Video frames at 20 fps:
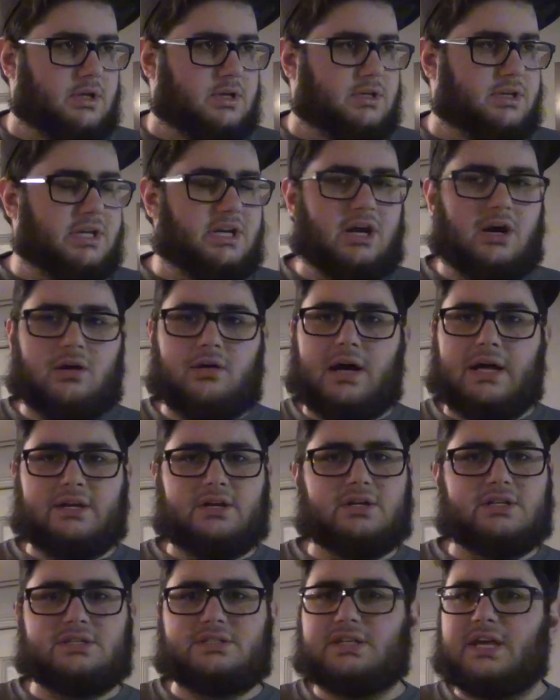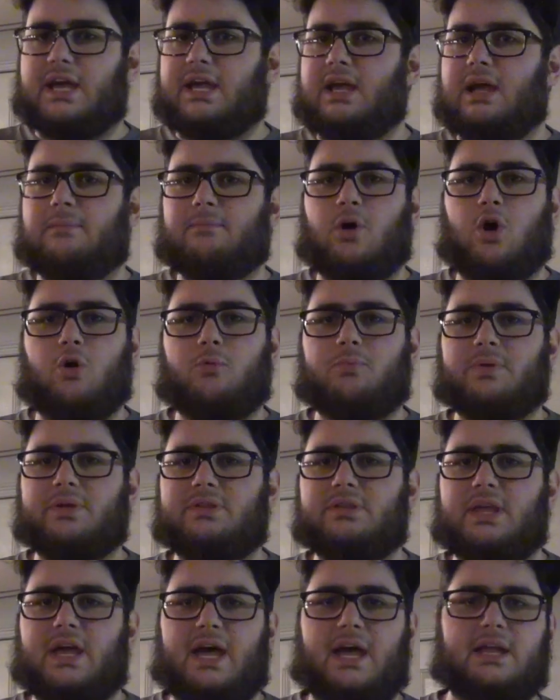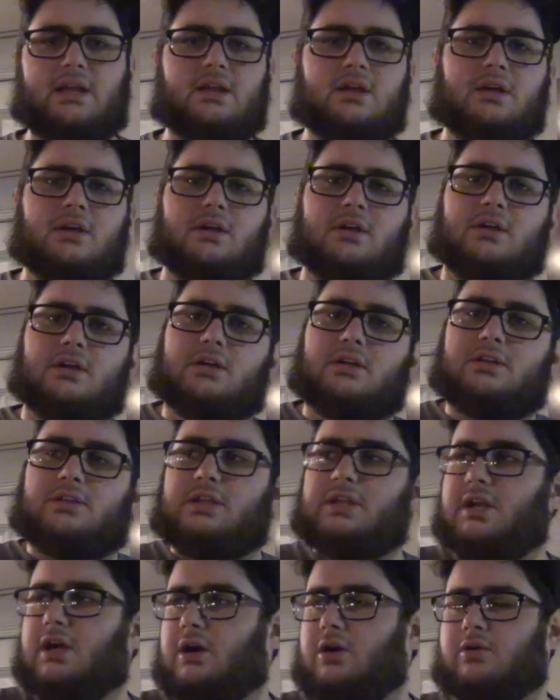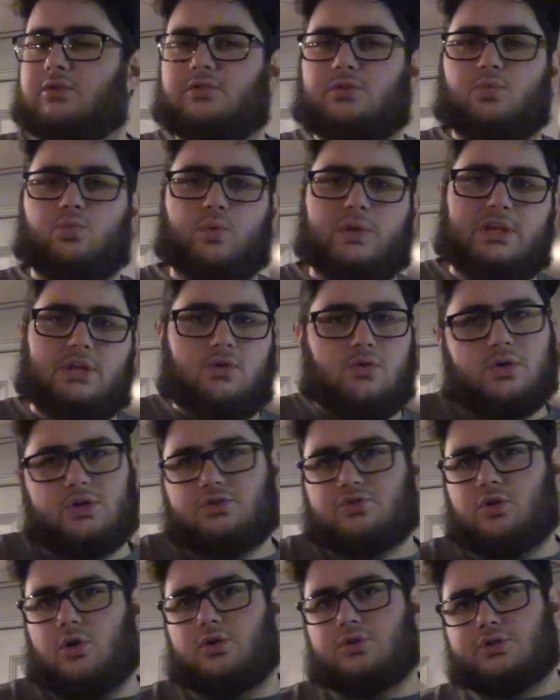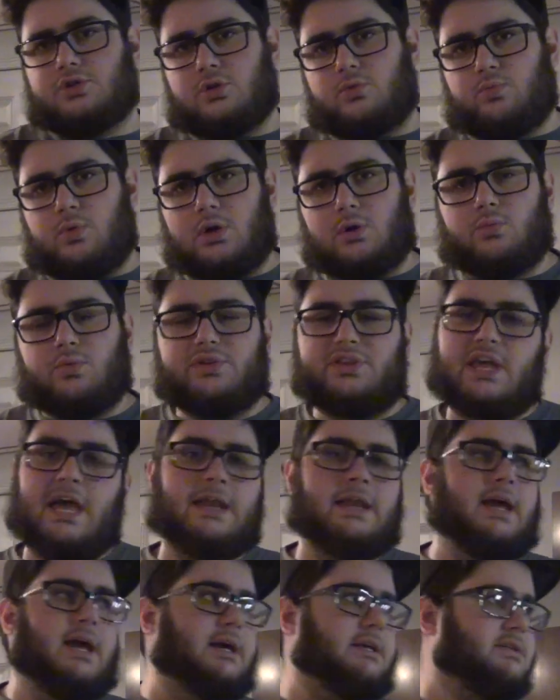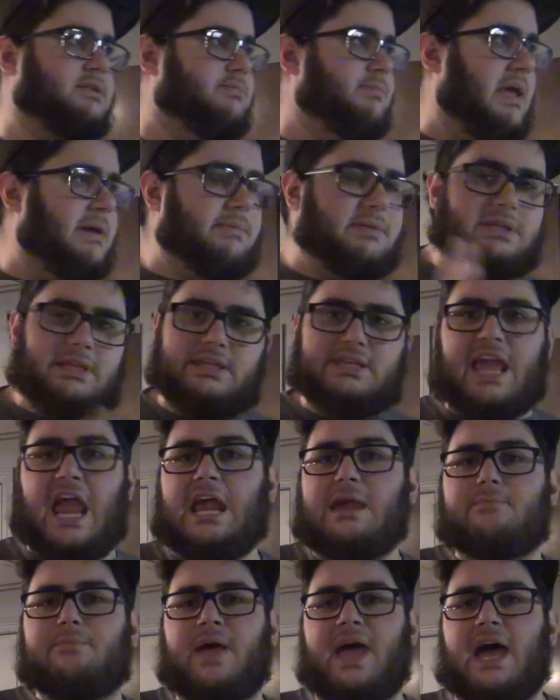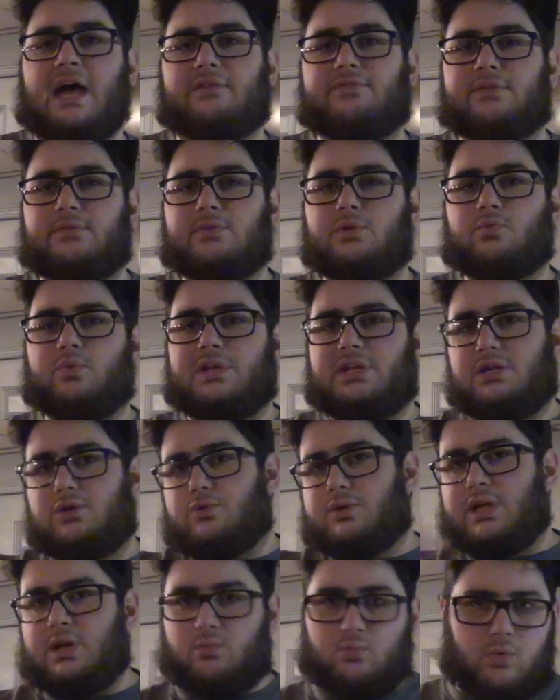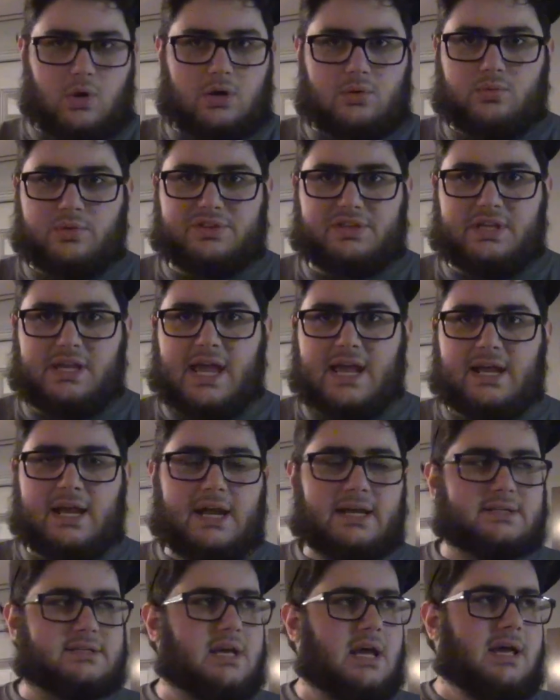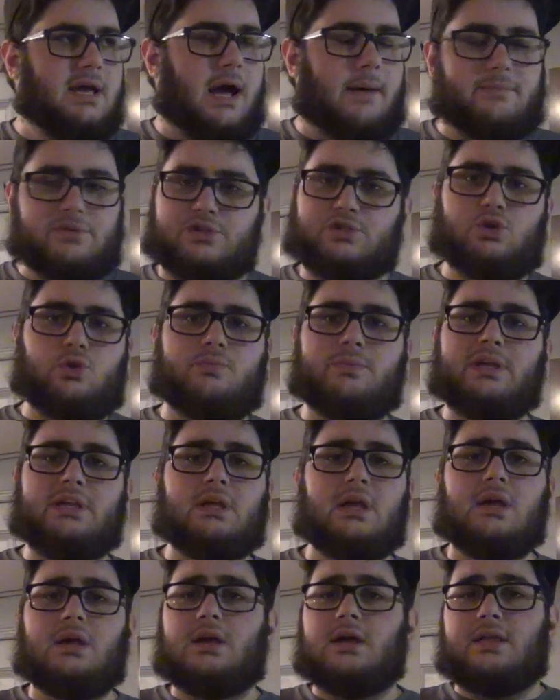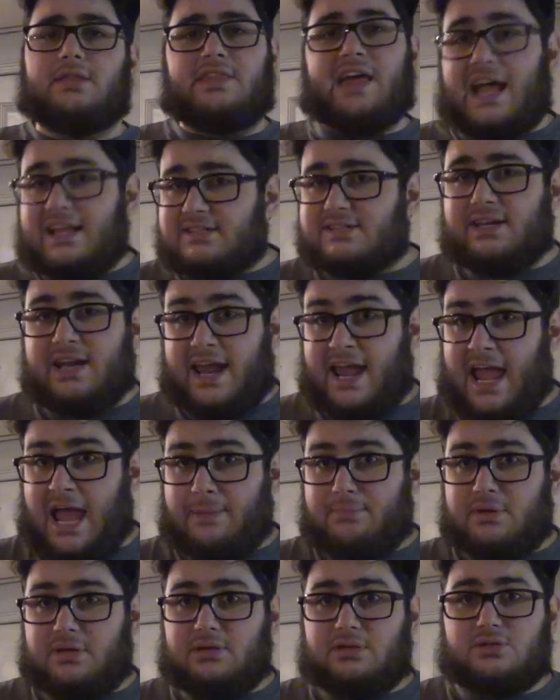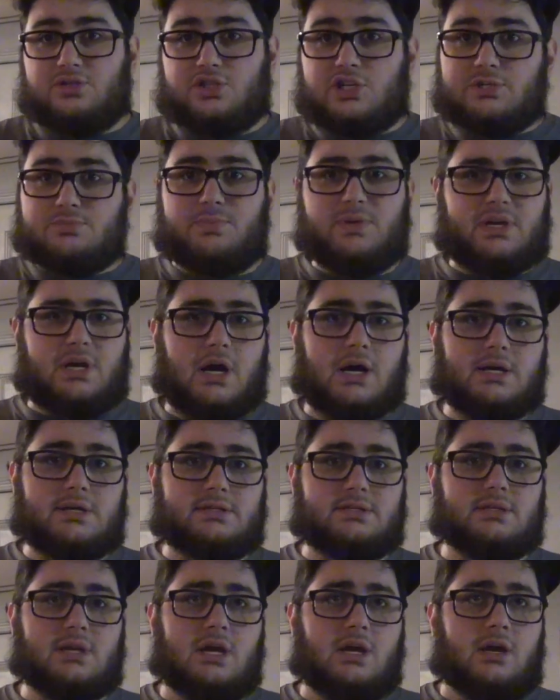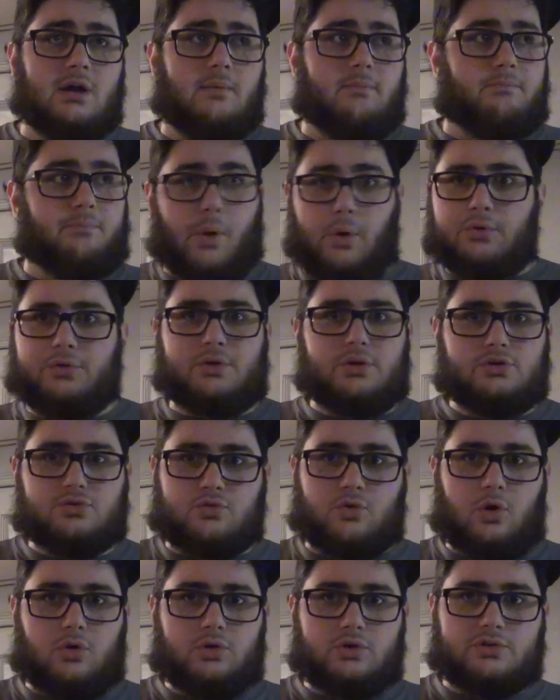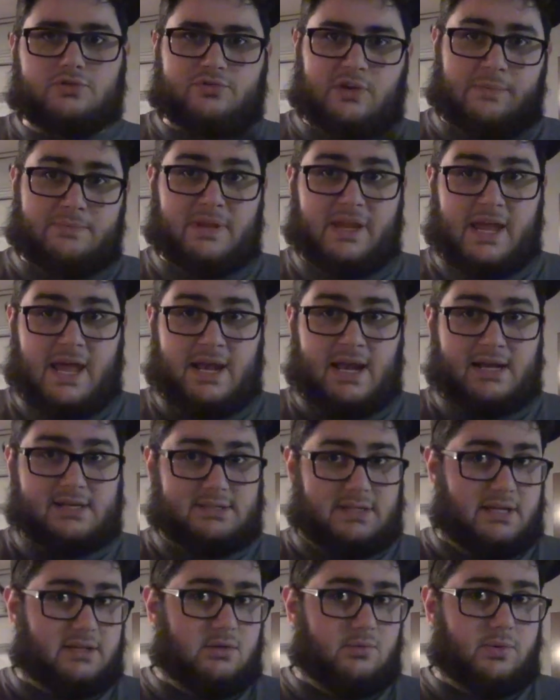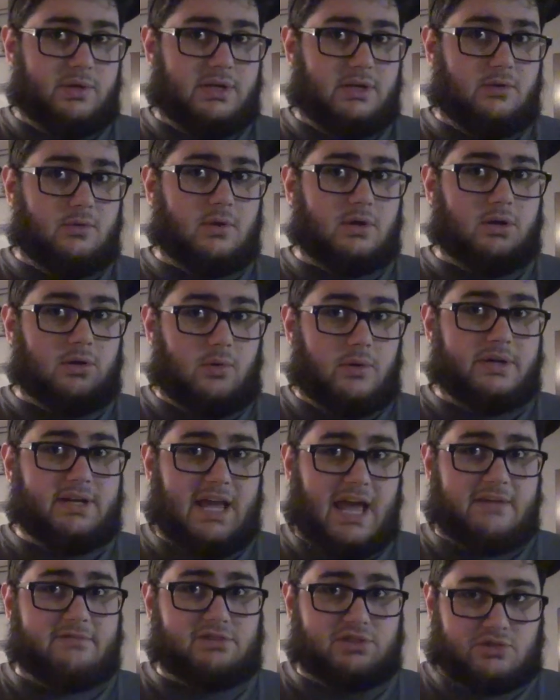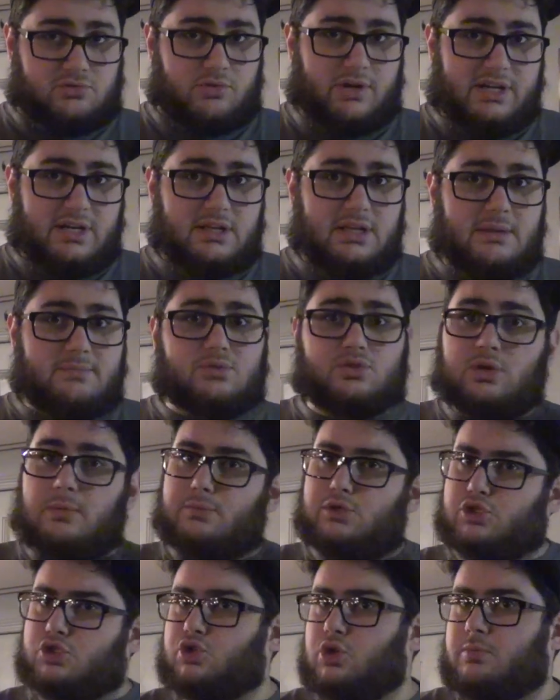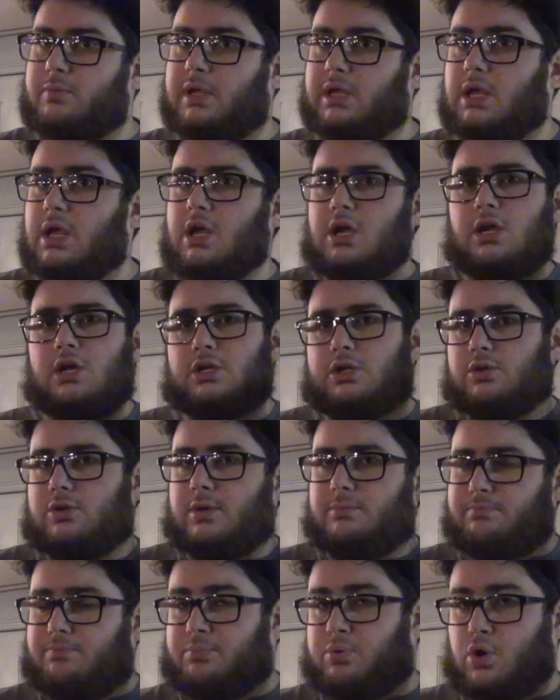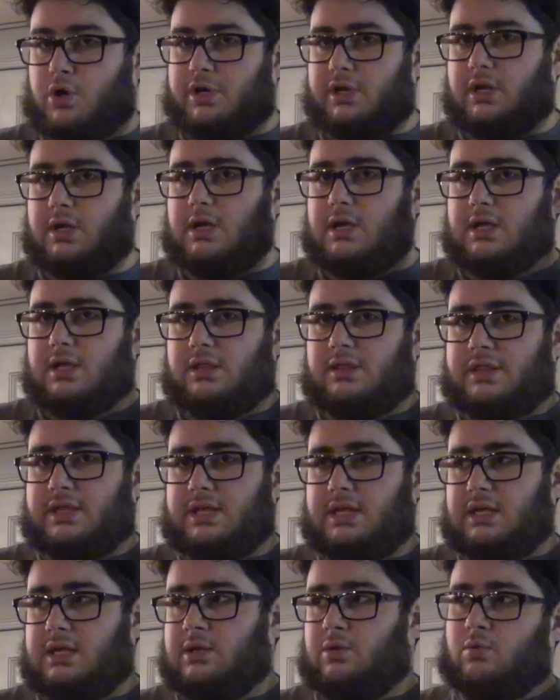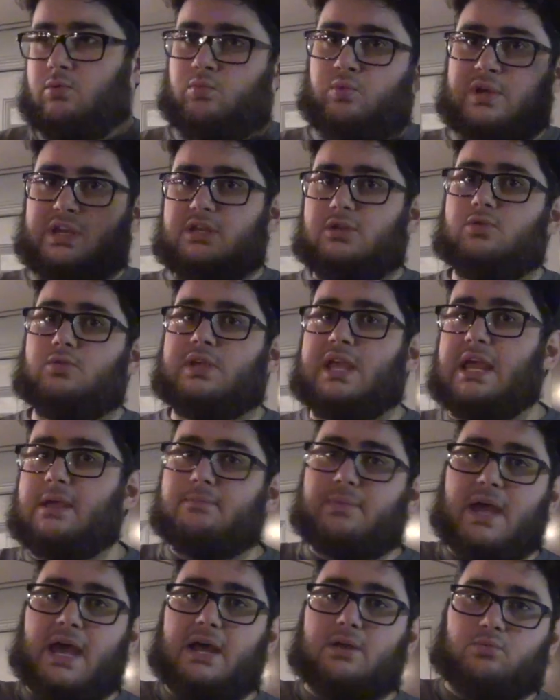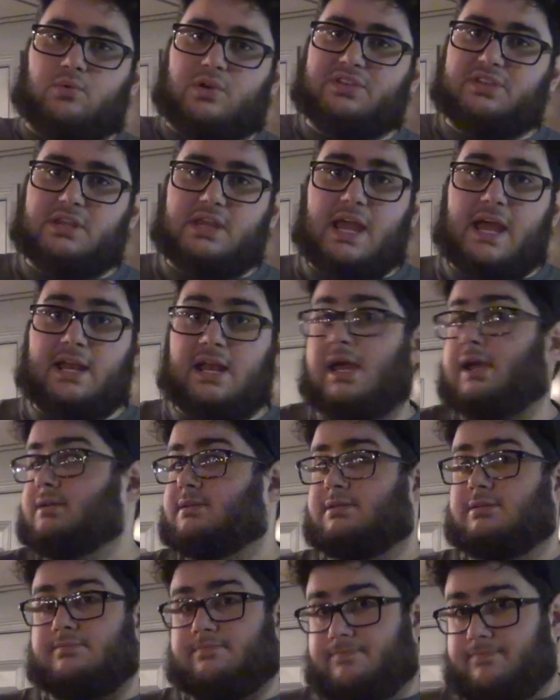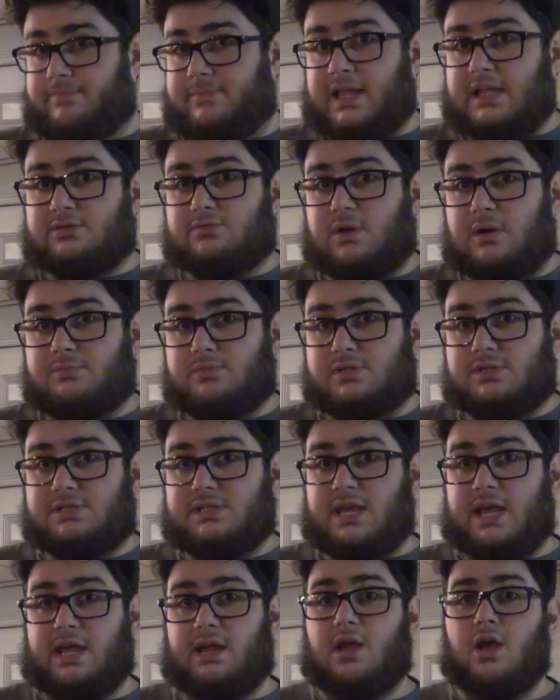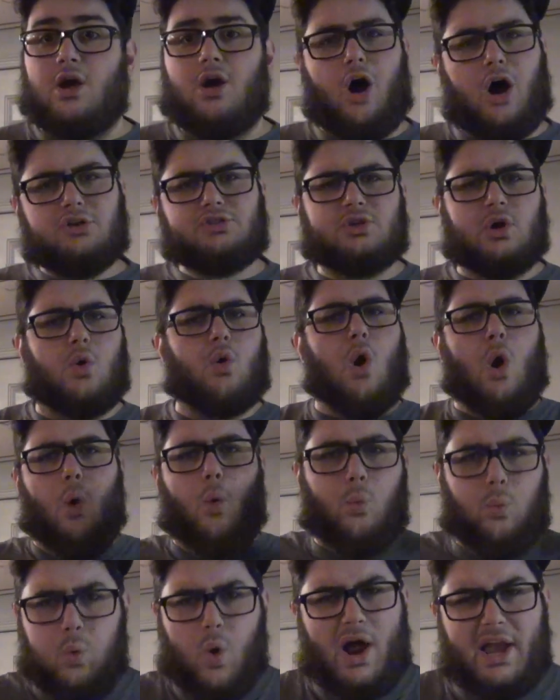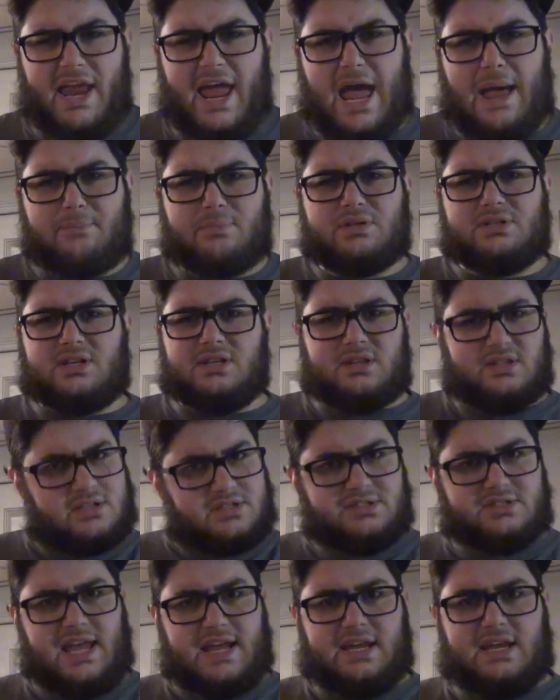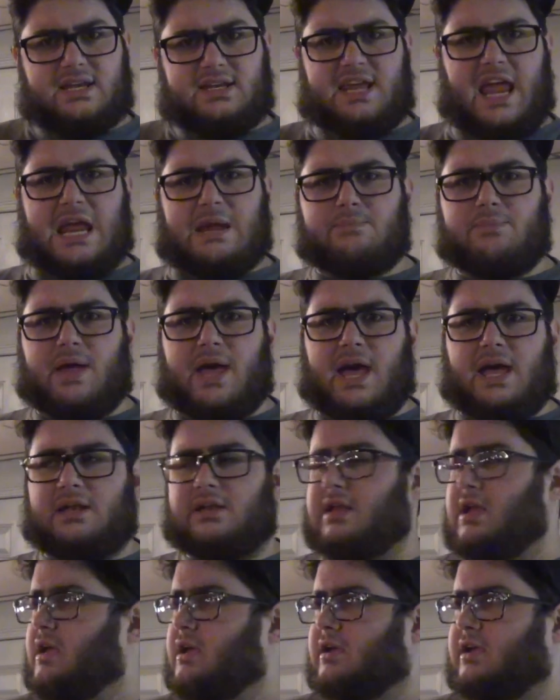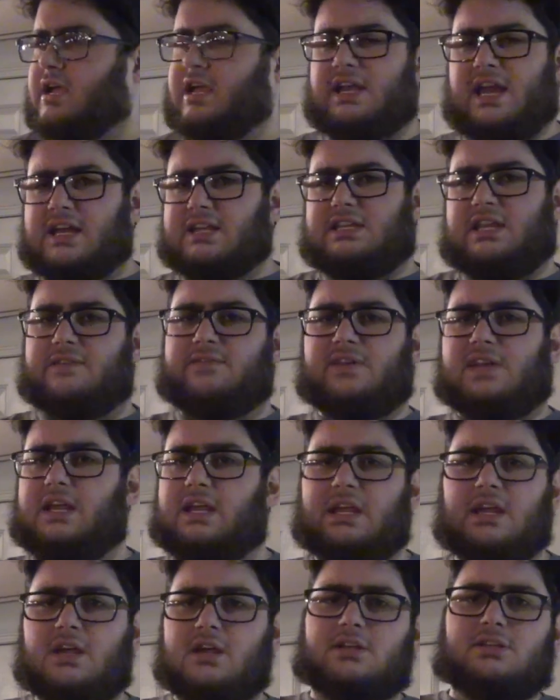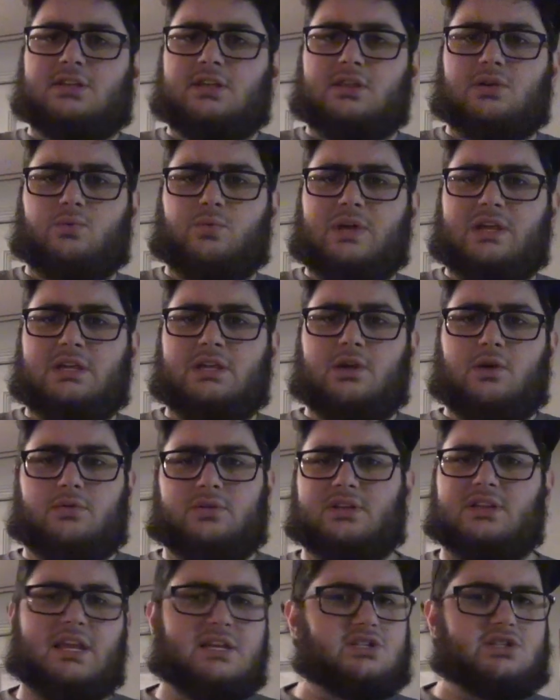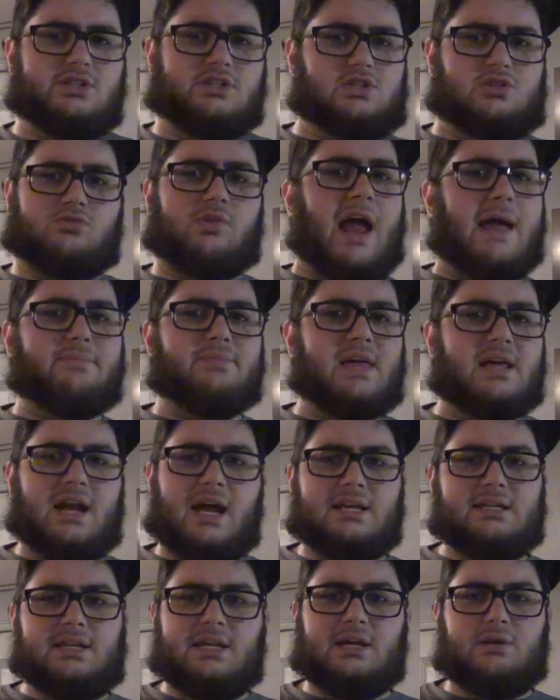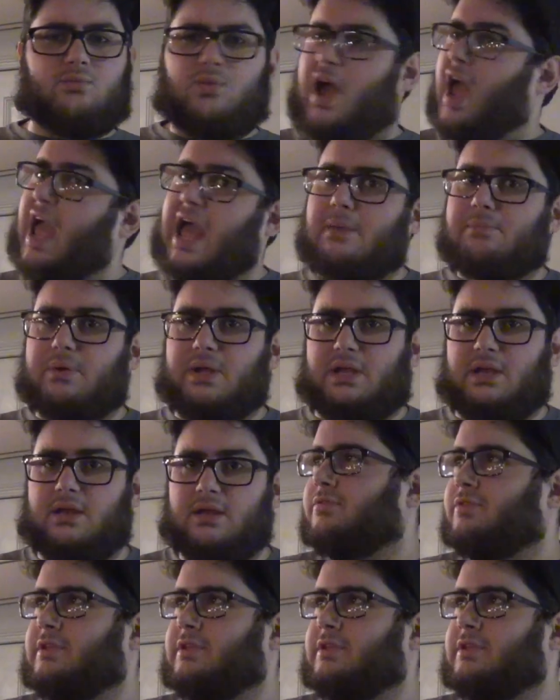You know, I could say I'm hoping that, you know, the Wii U controllers could work with NX. Maybe the gamepad from the Wii U can work with the NX. I'm assuming that's going to happen just because both controllers from the NX and the Wii U are going to have a screen in them. So I'm assuming you can put the Wii U gamepad with the NX. That's what I'm just saying. Also, what happened to the second gamepad connectivity to the Wii U? Did they just scrap that idea? What happened?